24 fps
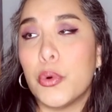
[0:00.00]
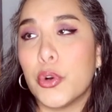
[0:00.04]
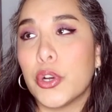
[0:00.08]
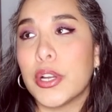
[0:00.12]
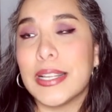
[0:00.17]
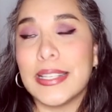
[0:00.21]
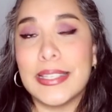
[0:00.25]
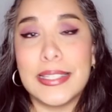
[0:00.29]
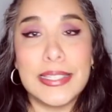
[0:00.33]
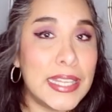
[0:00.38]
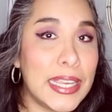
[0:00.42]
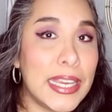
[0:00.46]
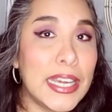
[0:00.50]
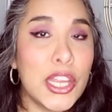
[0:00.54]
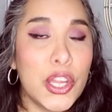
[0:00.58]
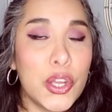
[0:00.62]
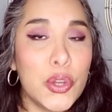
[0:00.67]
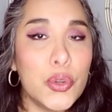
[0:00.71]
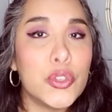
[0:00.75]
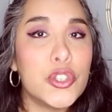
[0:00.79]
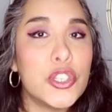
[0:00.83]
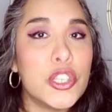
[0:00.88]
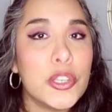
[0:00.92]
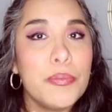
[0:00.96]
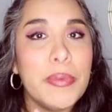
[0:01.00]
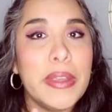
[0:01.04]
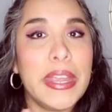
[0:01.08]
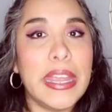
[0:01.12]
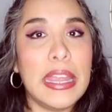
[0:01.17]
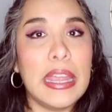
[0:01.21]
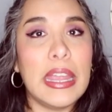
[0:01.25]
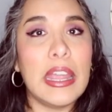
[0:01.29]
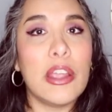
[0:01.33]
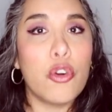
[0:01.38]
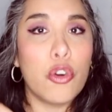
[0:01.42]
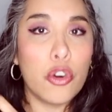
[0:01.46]
continue to
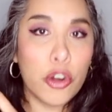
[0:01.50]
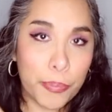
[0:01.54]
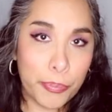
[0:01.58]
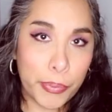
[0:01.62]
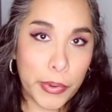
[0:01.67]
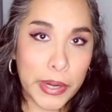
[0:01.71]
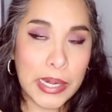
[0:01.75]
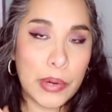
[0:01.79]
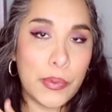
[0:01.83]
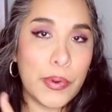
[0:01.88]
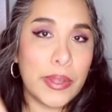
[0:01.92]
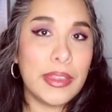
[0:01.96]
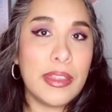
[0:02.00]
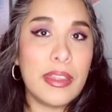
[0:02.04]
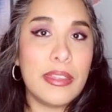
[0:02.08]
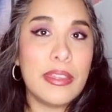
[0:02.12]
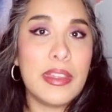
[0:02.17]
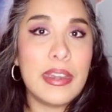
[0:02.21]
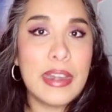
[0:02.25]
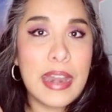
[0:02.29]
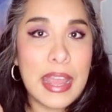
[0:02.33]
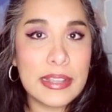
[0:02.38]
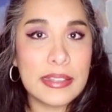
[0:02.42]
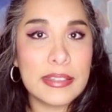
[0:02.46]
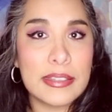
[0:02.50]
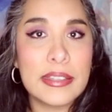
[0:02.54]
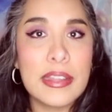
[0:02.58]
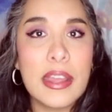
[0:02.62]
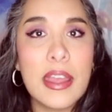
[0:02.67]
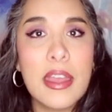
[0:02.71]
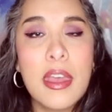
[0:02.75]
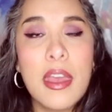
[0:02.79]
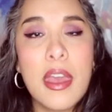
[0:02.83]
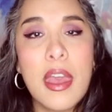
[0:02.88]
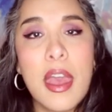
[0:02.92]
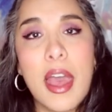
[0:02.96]
be incorporated within the next
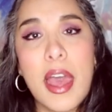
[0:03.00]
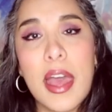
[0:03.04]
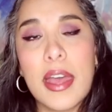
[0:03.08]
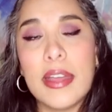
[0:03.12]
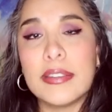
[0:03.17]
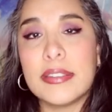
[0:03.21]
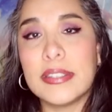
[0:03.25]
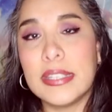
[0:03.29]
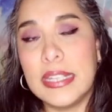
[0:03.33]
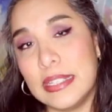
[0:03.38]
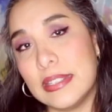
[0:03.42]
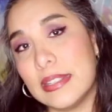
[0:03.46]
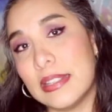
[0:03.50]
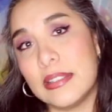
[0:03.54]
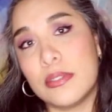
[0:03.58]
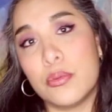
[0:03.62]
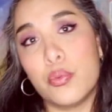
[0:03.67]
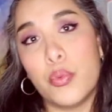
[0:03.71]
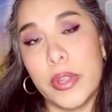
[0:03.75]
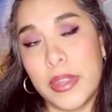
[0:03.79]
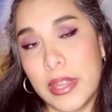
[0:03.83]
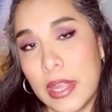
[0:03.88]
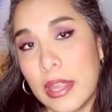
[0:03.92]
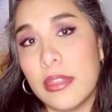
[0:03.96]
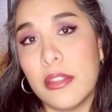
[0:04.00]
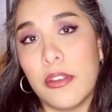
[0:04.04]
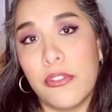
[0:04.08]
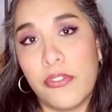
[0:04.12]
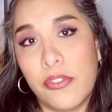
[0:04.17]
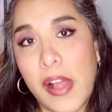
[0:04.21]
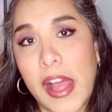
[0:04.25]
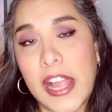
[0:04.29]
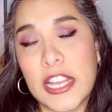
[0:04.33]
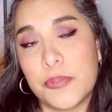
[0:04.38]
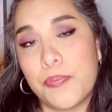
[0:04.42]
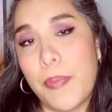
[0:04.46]
seasons within the
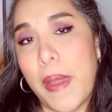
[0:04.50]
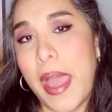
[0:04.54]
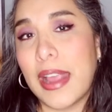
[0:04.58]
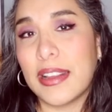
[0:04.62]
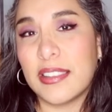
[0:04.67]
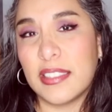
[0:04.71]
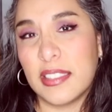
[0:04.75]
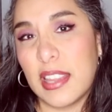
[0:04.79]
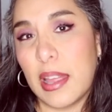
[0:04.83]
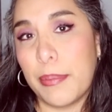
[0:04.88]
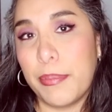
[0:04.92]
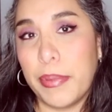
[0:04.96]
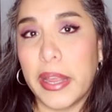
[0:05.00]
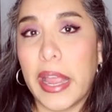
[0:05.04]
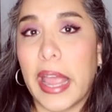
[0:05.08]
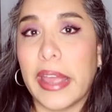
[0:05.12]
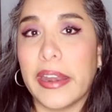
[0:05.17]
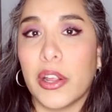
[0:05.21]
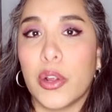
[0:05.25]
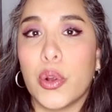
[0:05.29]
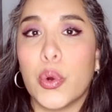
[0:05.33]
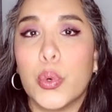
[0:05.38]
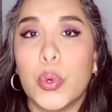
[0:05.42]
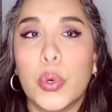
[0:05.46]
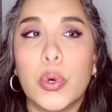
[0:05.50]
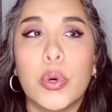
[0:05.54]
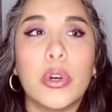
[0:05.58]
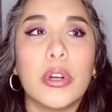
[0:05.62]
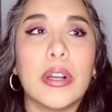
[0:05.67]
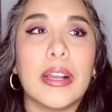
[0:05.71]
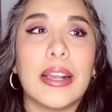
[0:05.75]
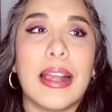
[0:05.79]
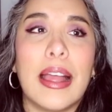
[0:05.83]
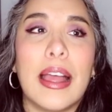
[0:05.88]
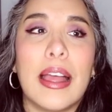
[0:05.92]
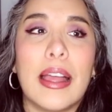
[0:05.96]
flashbacks. That'd be kind of
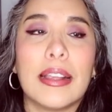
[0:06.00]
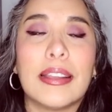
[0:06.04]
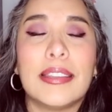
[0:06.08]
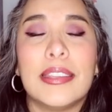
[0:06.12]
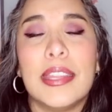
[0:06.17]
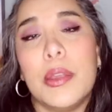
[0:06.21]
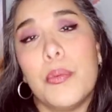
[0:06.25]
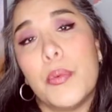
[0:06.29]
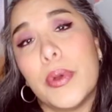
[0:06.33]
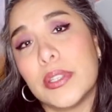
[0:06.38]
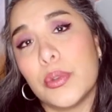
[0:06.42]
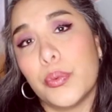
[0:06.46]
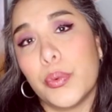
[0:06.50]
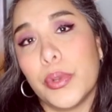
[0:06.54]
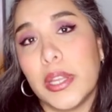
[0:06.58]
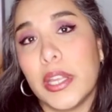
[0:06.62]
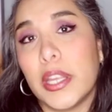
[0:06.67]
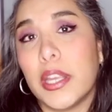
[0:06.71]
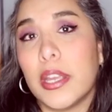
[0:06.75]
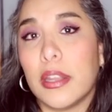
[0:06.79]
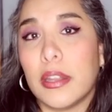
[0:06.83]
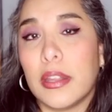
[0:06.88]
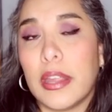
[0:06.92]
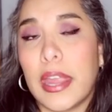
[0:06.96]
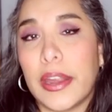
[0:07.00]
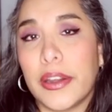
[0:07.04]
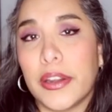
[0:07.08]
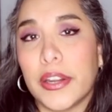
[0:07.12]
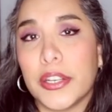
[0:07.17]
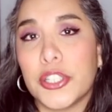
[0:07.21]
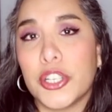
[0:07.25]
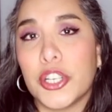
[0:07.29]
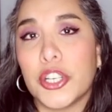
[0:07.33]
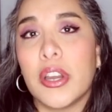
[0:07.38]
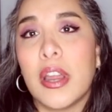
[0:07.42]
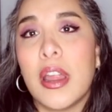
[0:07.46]
cool, because he was a really good
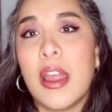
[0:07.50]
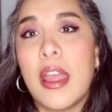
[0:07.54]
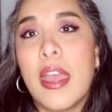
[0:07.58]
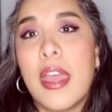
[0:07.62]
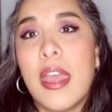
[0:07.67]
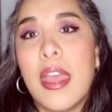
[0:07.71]
character.